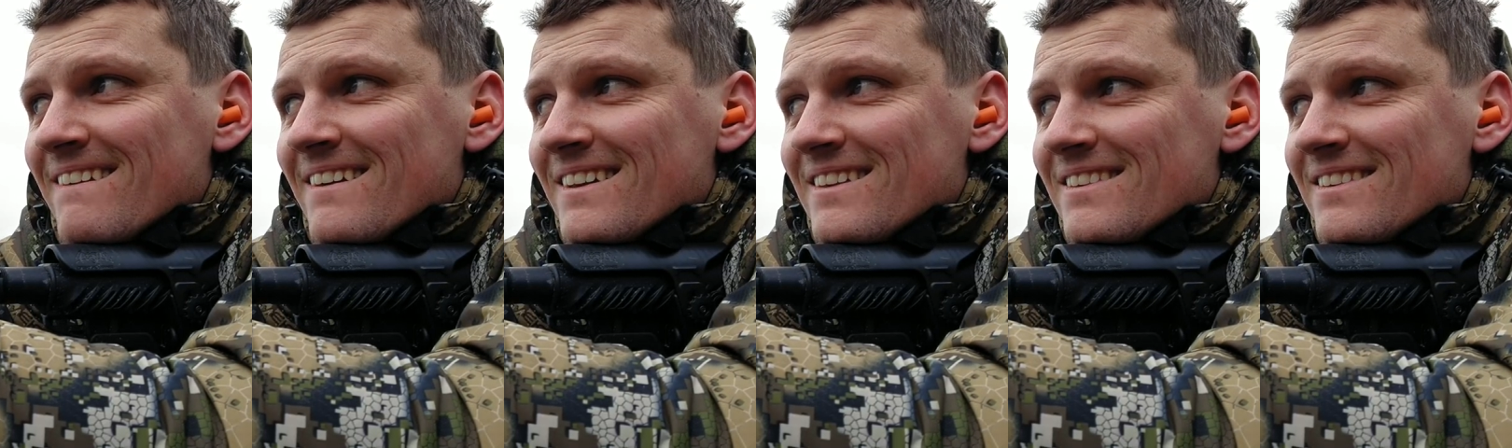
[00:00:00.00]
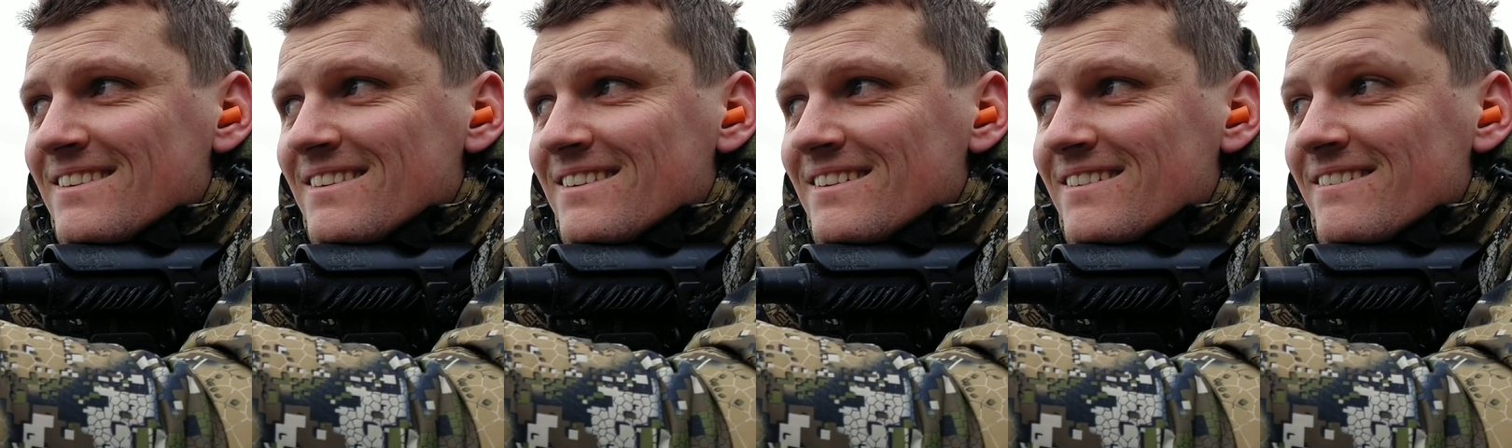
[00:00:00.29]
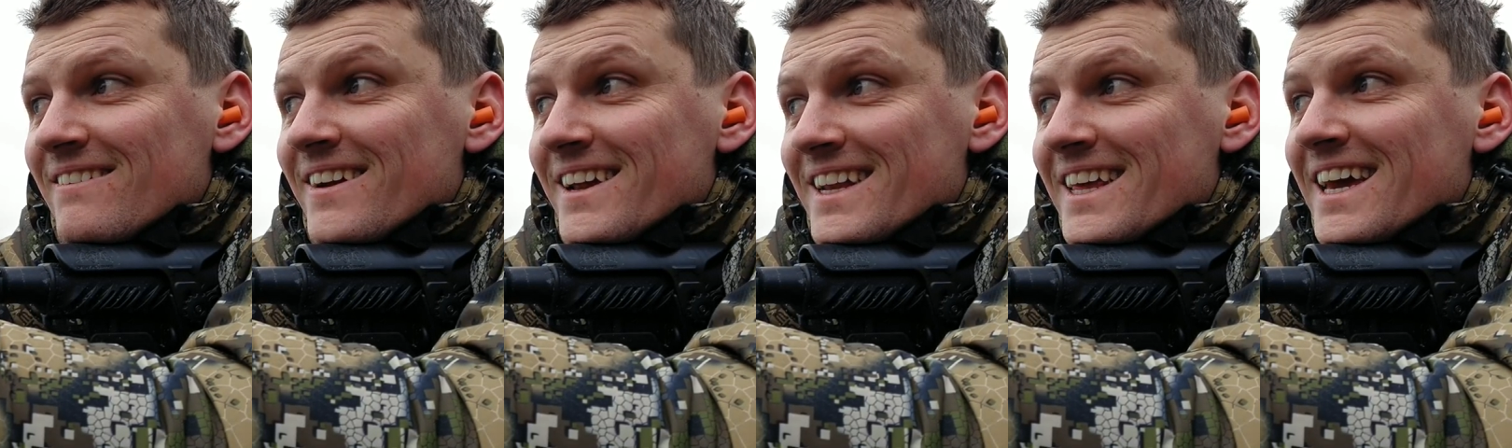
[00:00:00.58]
It's
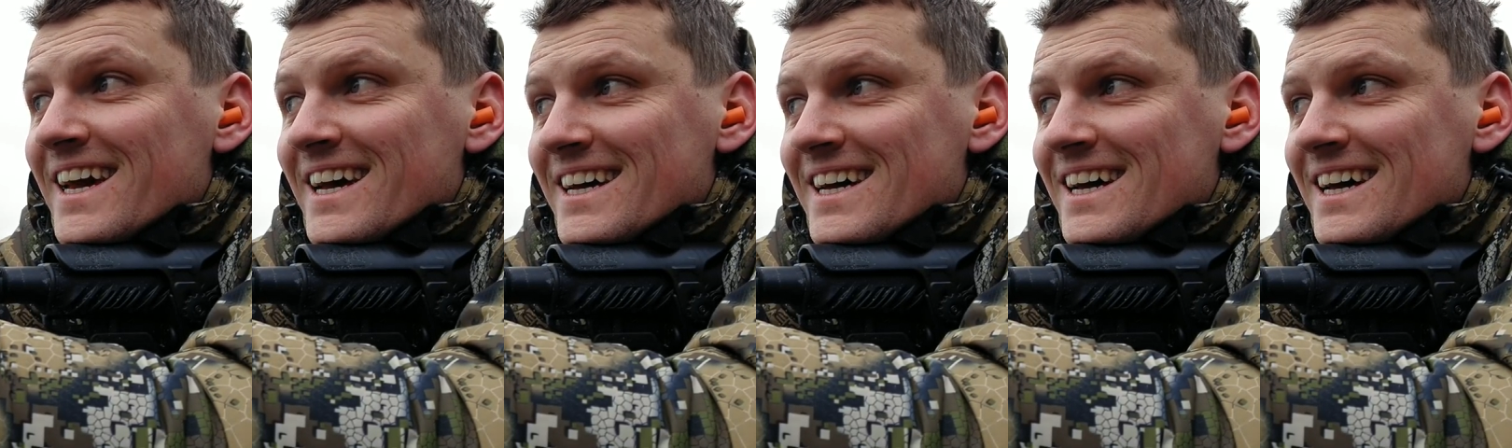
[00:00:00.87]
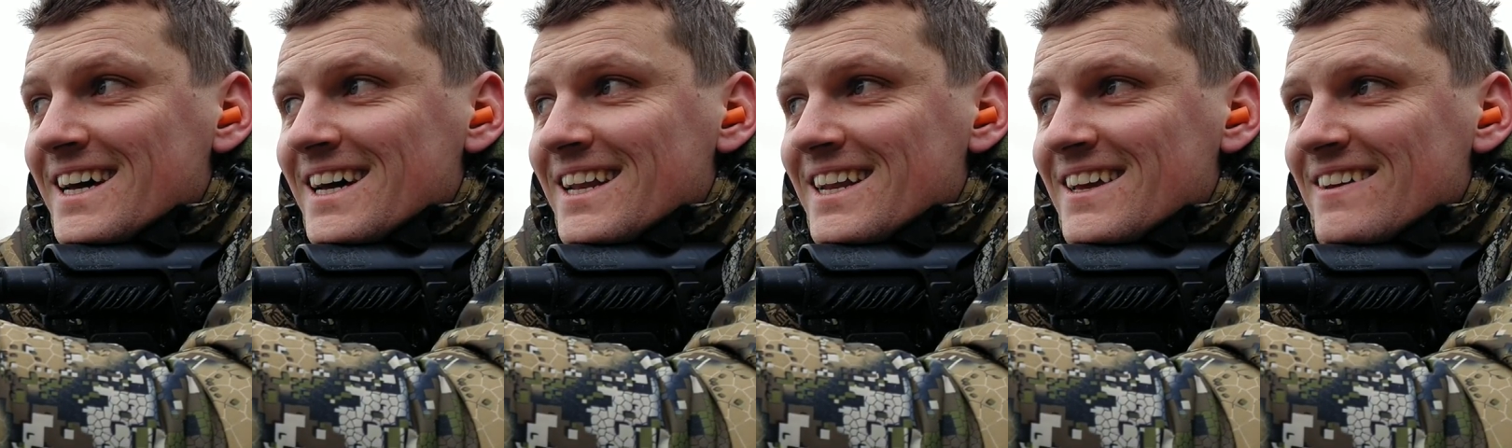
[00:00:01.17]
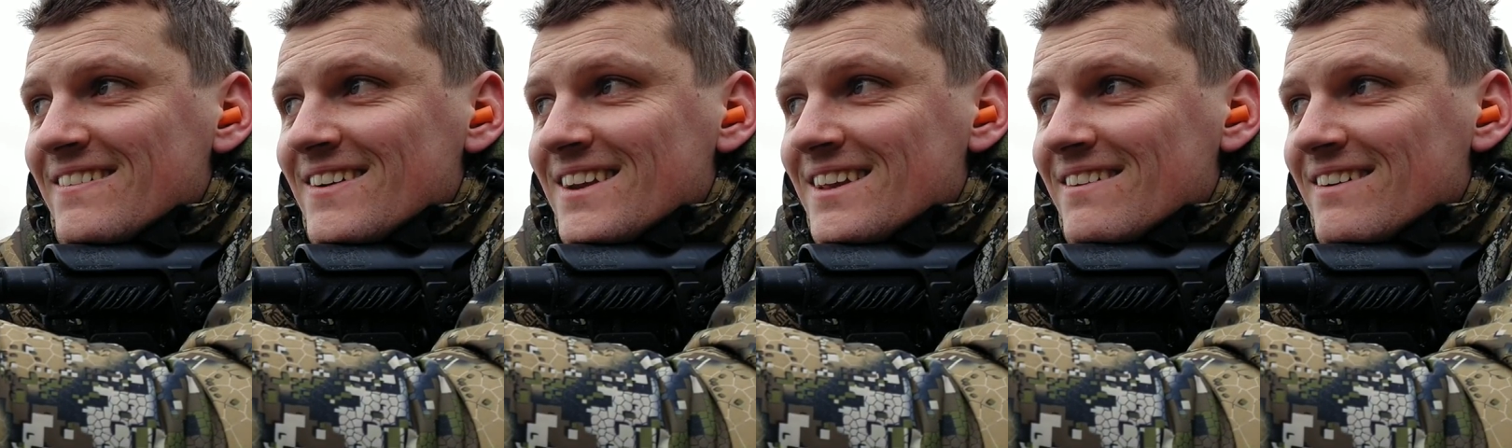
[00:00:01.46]
really hard.
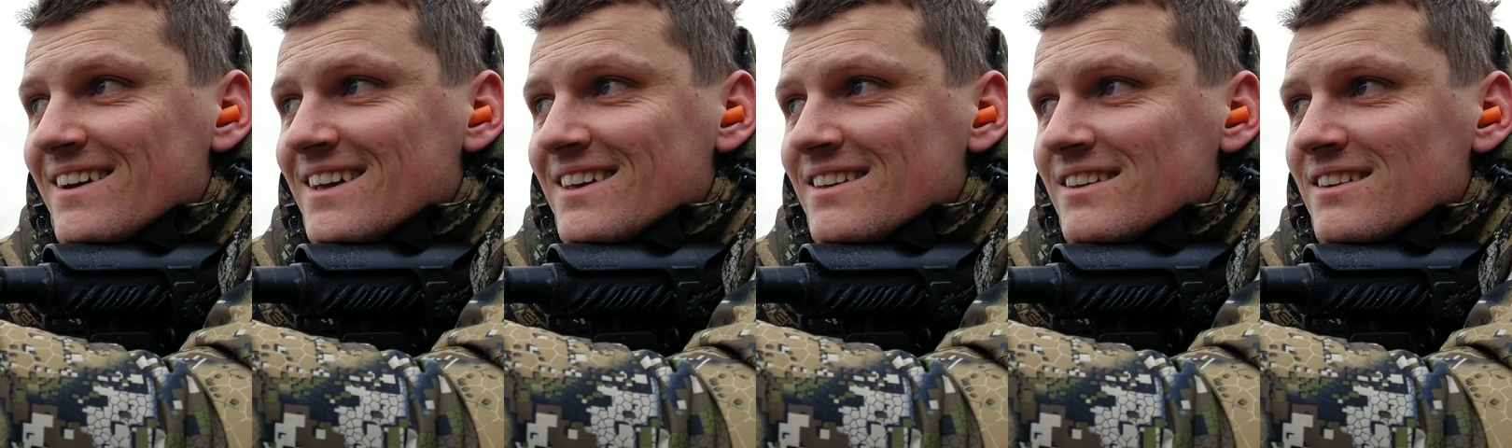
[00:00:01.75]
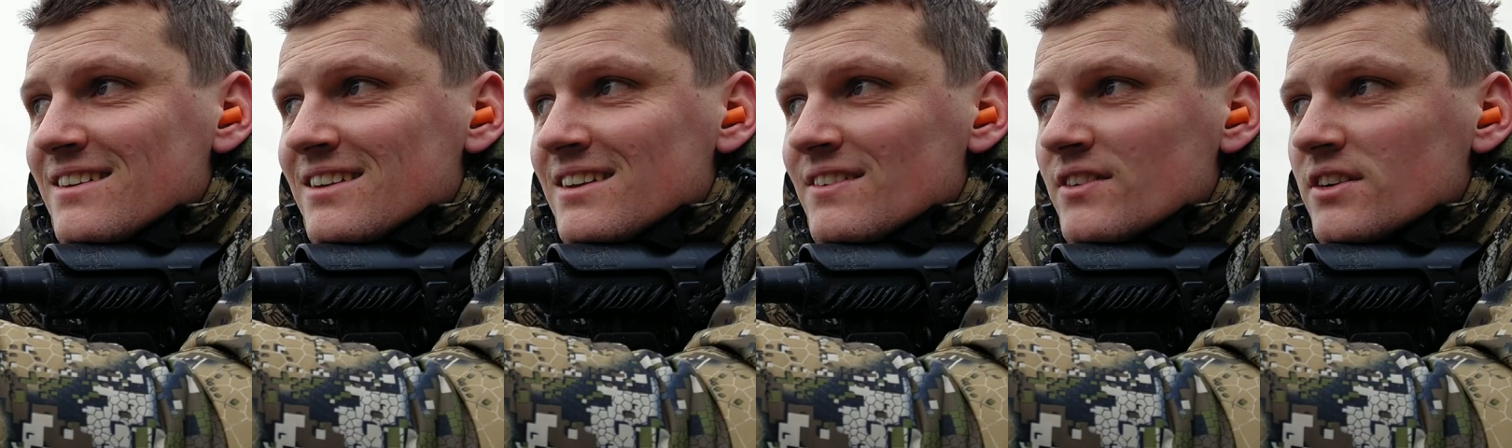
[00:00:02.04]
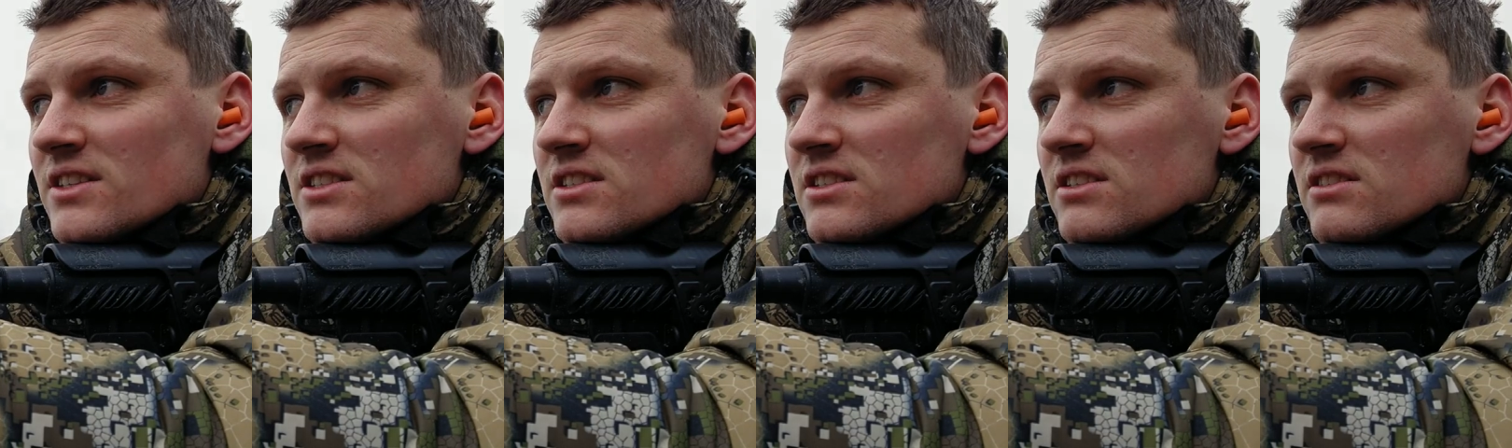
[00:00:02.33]
Anyway, no
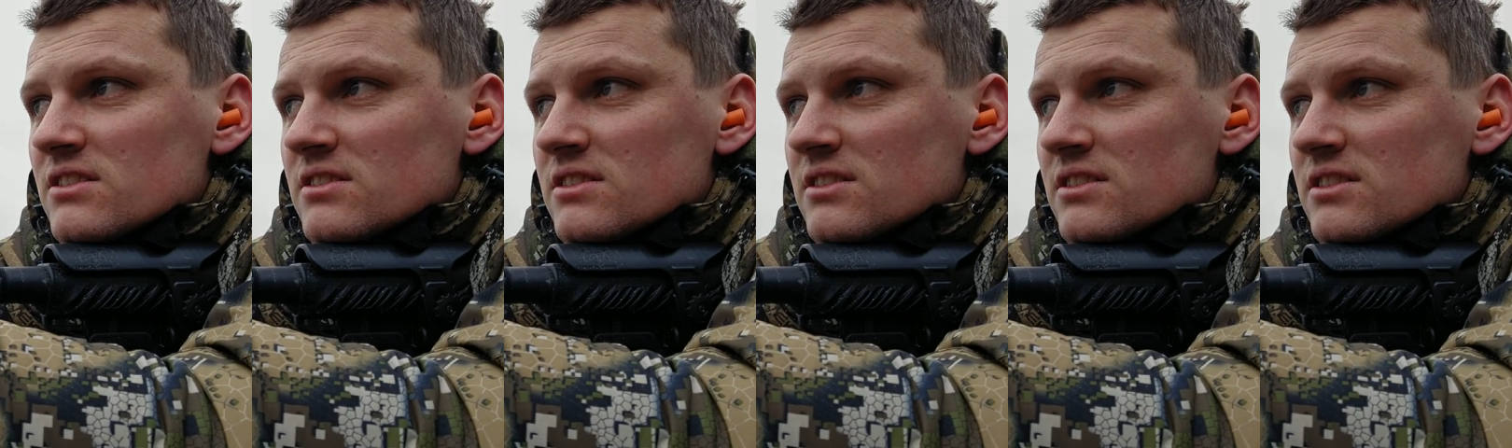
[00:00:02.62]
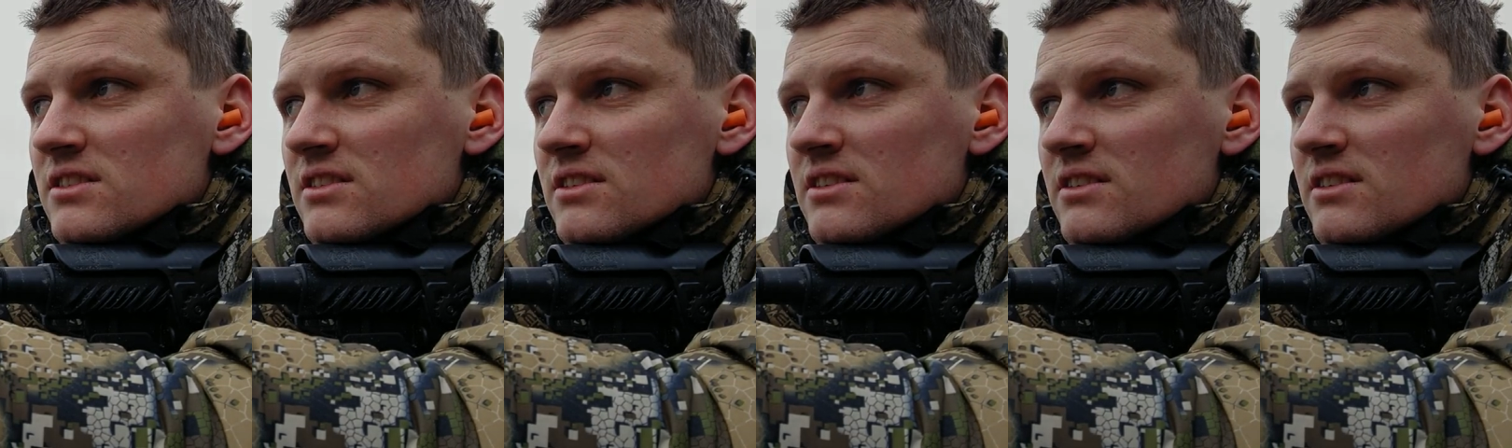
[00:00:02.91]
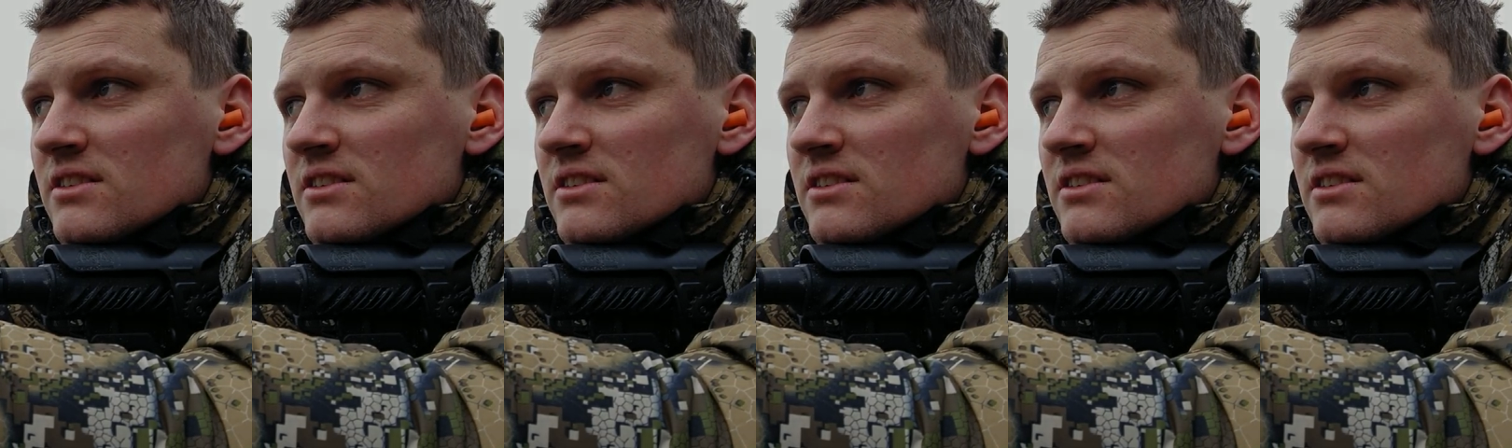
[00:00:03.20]
excuses.